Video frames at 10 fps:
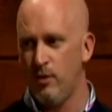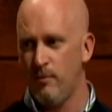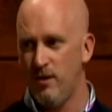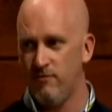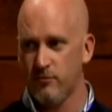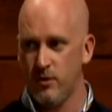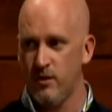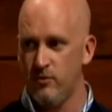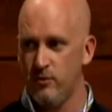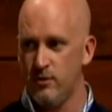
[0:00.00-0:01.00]
above
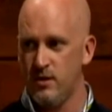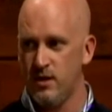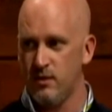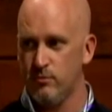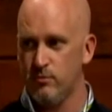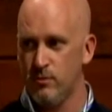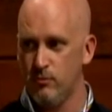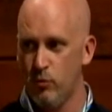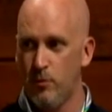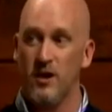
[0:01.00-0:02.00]
300
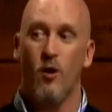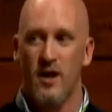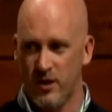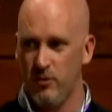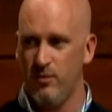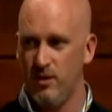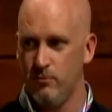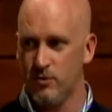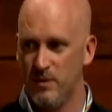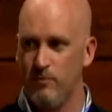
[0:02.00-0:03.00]
what we call equity
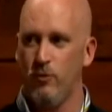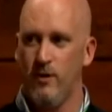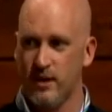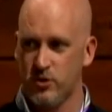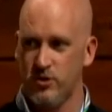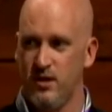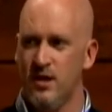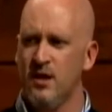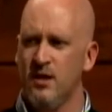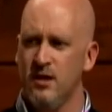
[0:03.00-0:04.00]
members, people who actually,
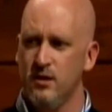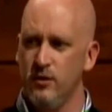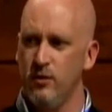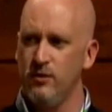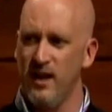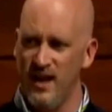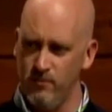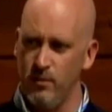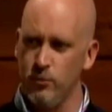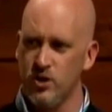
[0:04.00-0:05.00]
they have
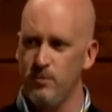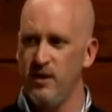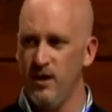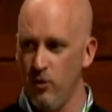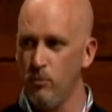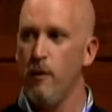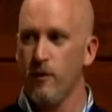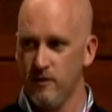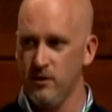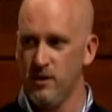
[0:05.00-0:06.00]
membership and they own
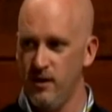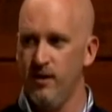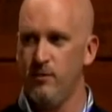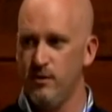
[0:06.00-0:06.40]
part of the club.